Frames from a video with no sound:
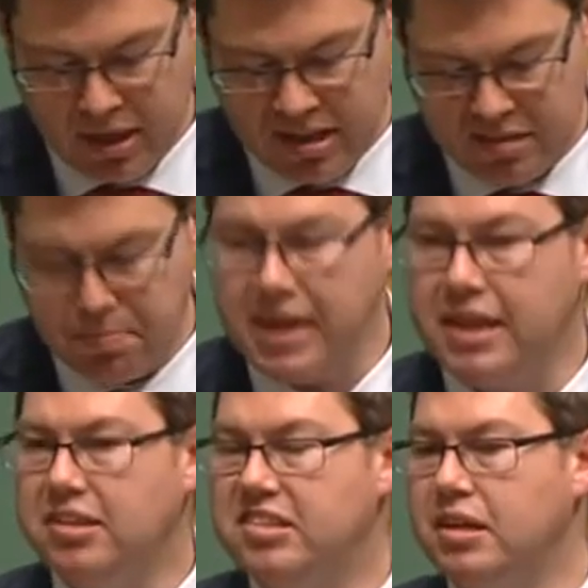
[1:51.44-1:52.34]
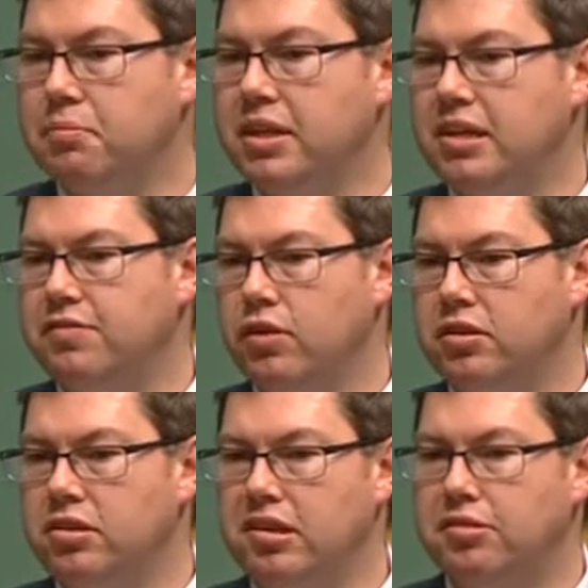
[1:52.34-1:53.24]
Speaking to some of these
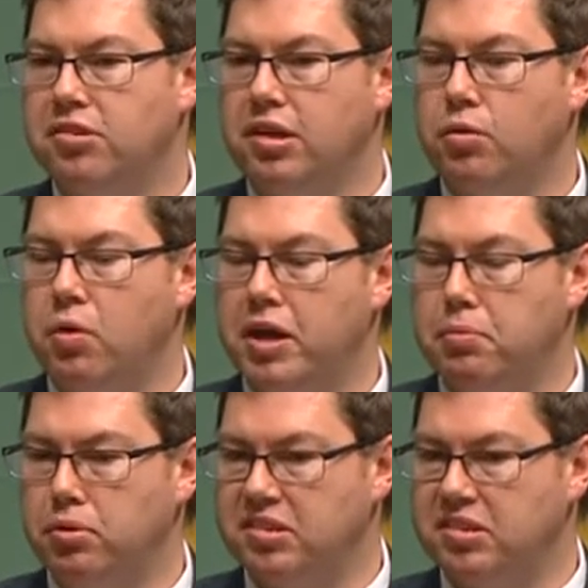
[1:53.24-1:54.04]
volunteers was incredible.